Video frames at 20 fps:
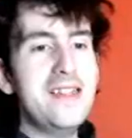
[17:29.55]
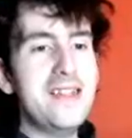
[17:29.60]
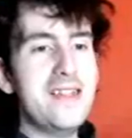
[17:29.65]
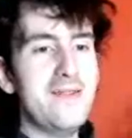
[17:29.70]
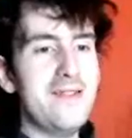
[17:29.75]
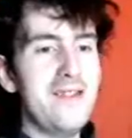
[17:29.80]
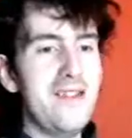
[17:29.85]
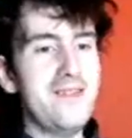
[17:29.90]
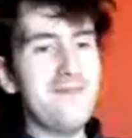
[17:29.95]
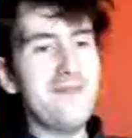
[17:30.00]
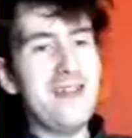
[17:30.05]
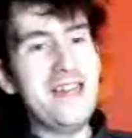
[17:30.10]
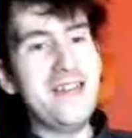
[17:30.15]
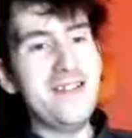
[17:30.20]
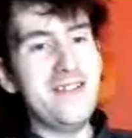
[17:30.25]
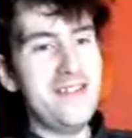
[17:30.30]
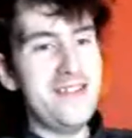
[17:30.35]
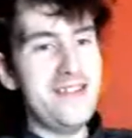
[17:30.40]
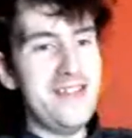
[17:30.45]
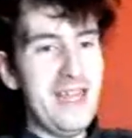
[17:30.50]
so it's just great
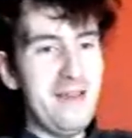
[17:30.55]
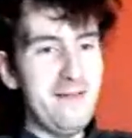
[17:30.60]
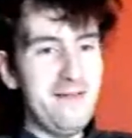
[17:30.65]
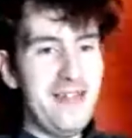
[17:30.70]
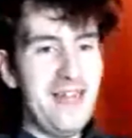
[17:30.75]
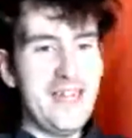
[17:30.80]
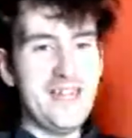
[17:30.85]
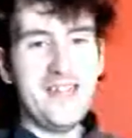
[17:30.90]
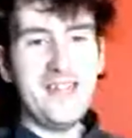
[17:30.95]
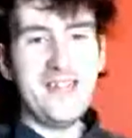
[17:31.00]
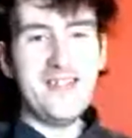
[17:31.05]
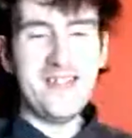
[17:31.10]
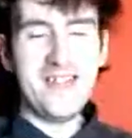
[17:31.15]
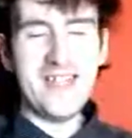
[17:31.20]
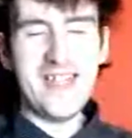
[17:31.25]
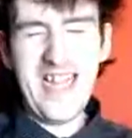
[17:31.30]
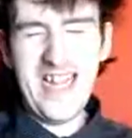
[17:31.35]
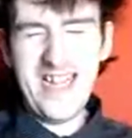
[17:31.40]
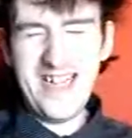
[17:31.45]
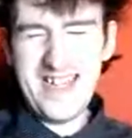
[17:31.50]
to see him literally
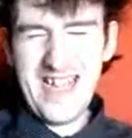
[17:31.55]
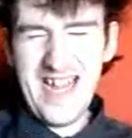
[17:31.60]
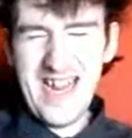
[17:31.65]
just get